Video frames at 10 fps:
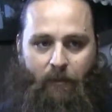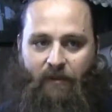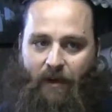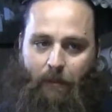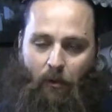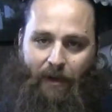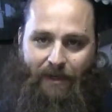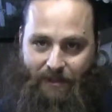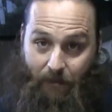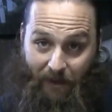but if I'm going
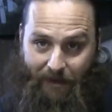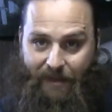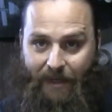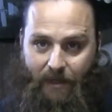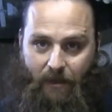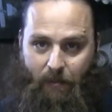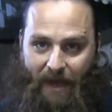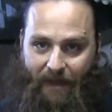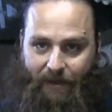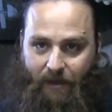into something thin on the
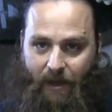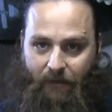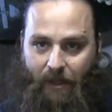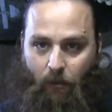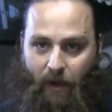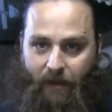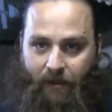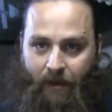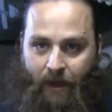back that doesn't have a lot of width,